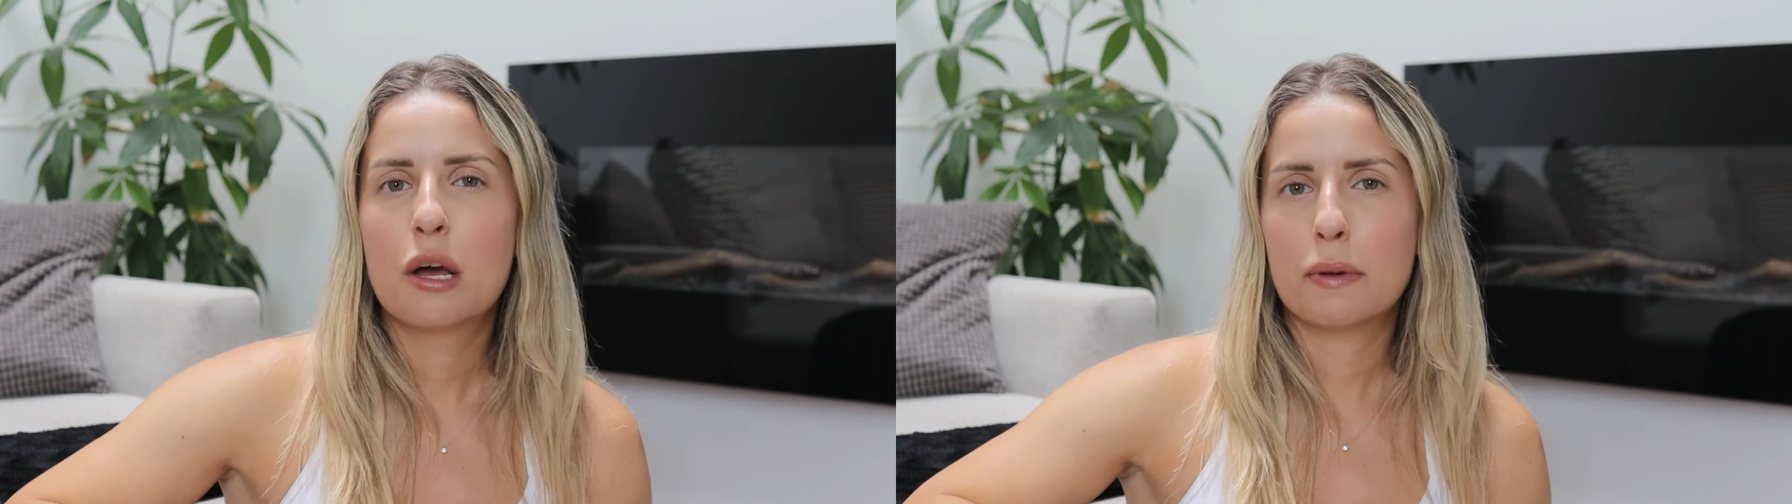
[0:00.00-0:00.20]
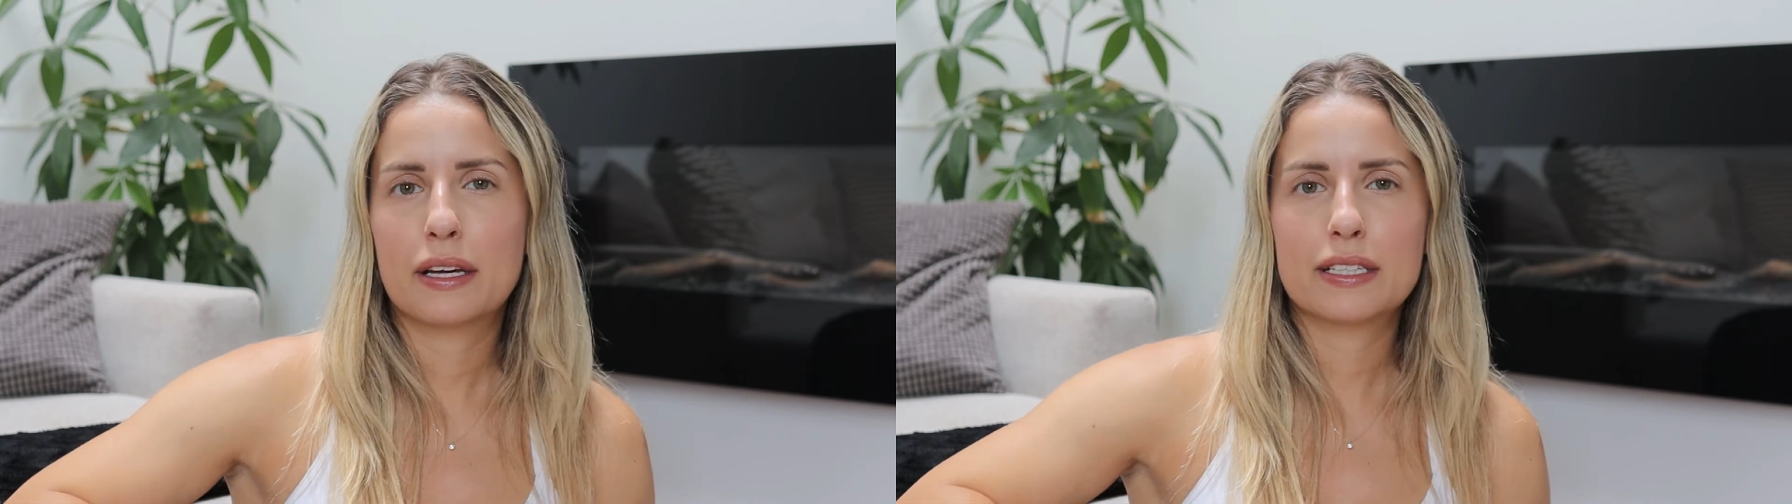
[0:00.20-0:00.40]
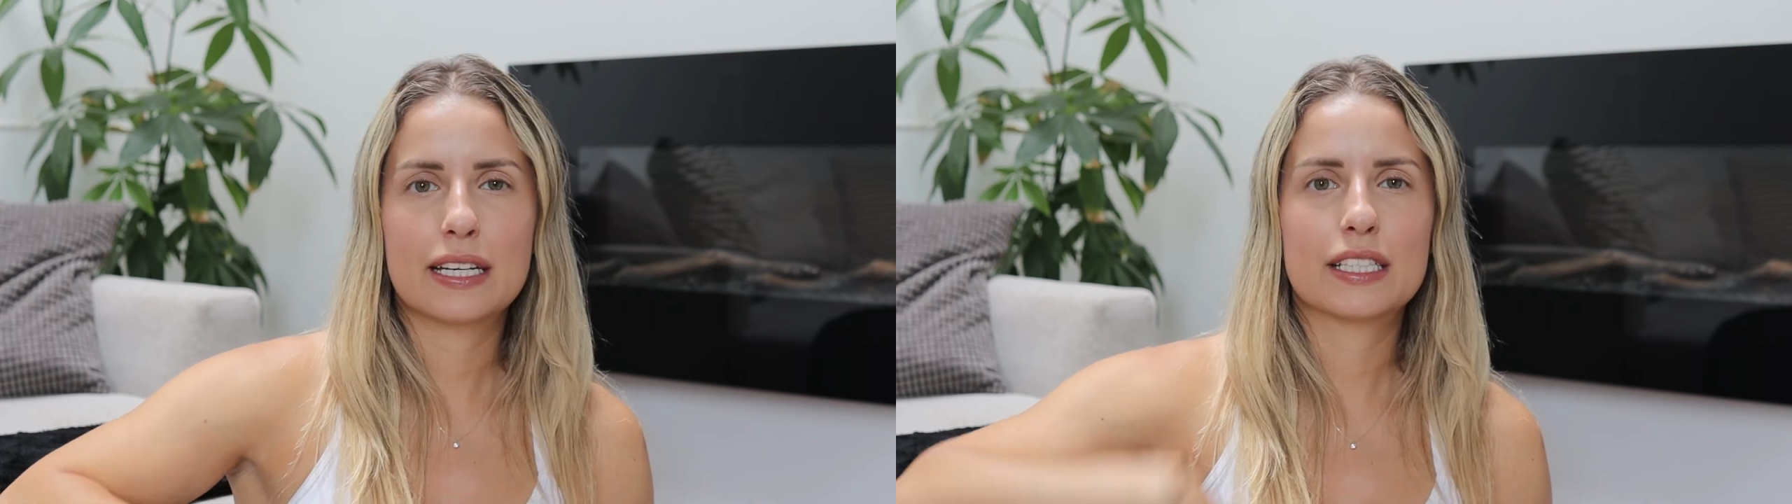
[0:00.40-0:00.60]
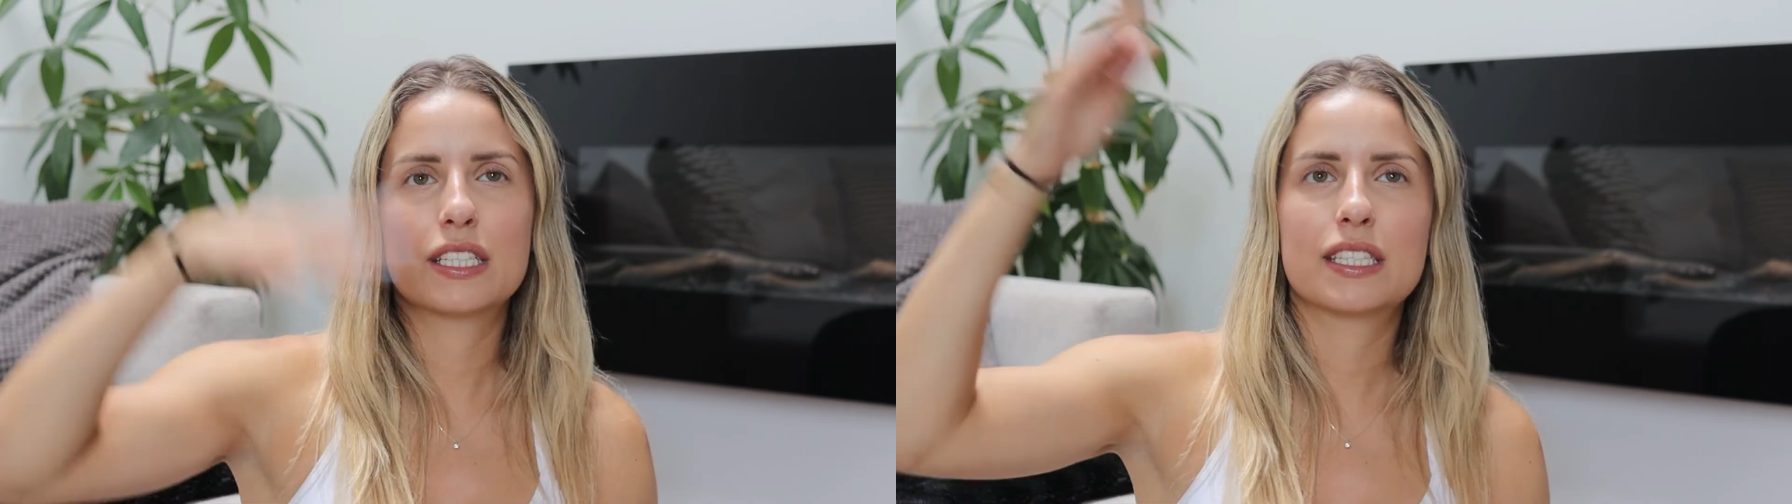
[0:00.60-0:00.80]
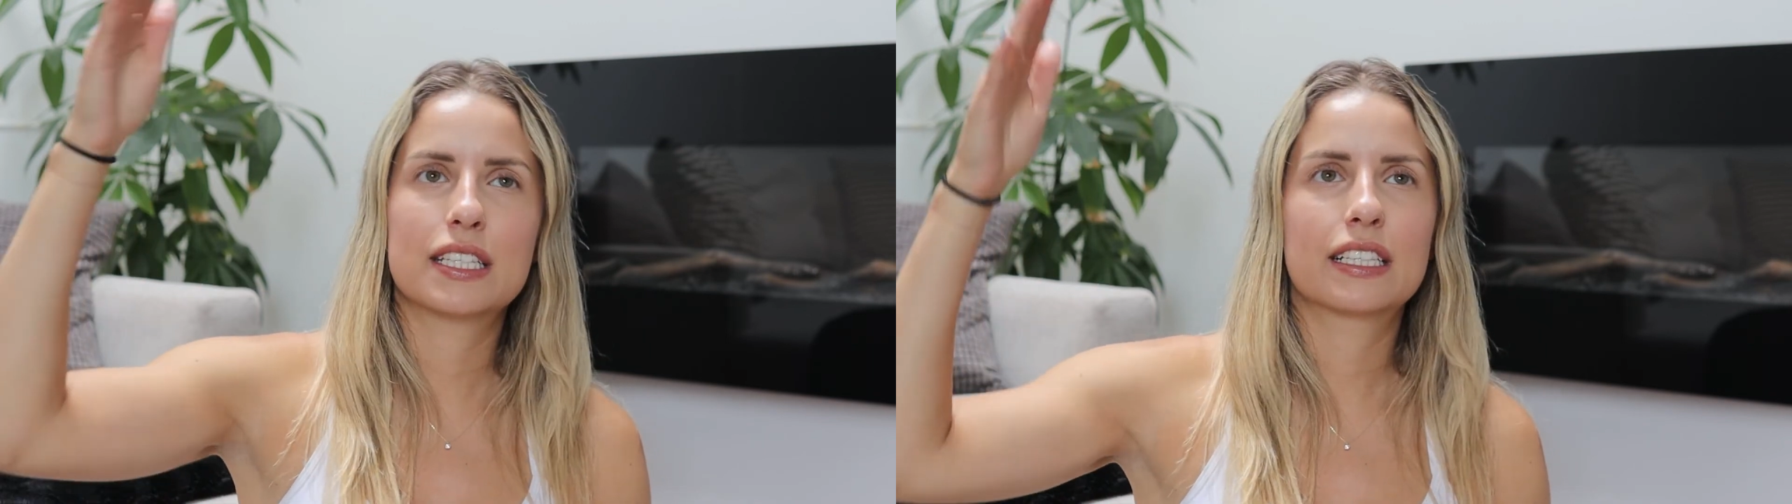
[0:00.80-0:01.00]
because I
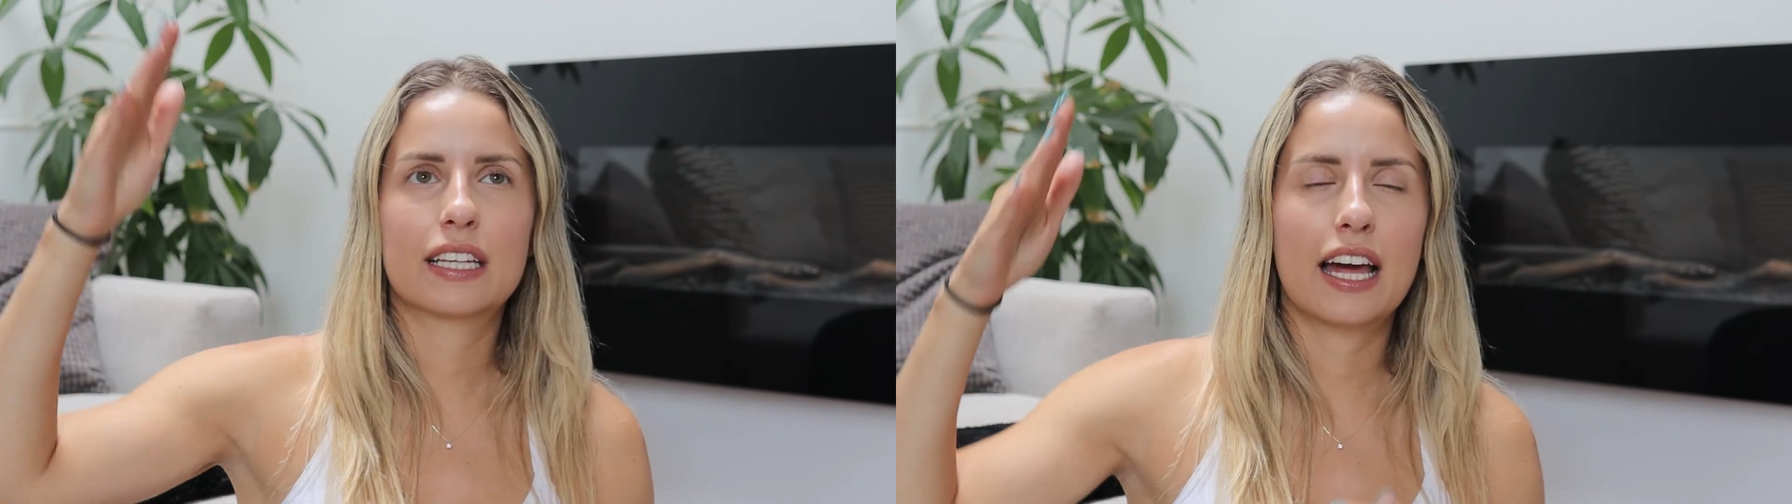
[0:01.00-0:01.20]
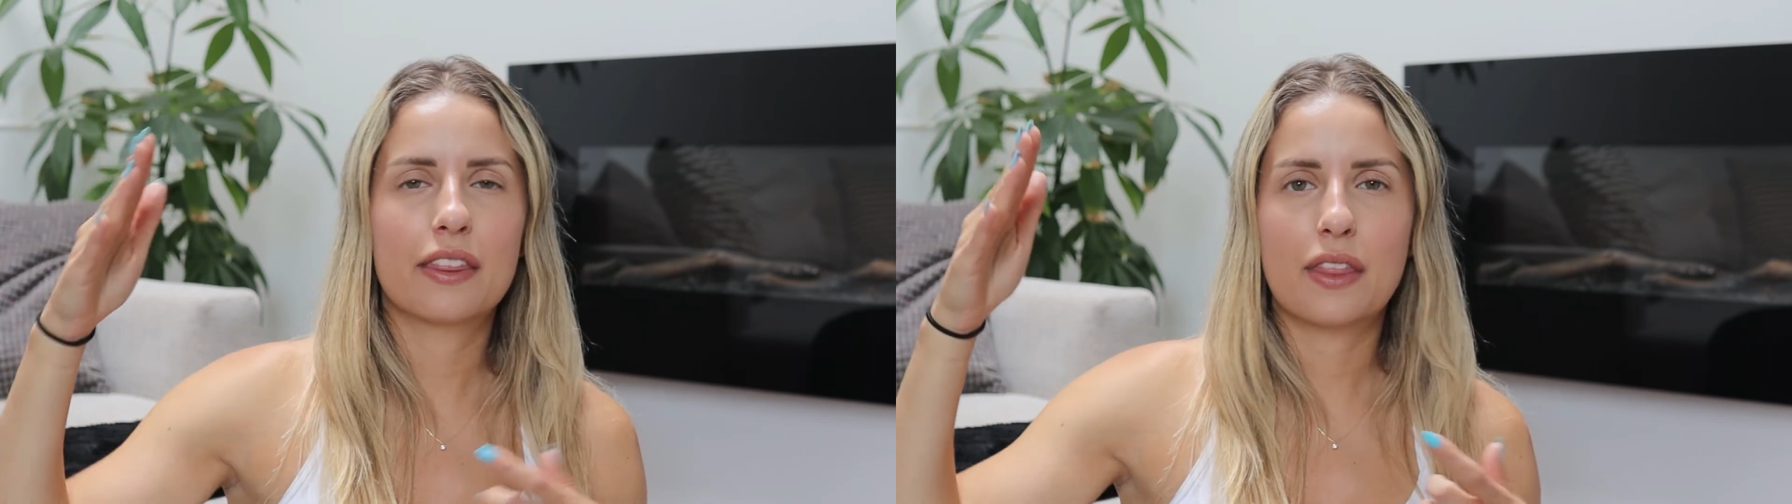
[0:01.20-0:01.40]
just didn't get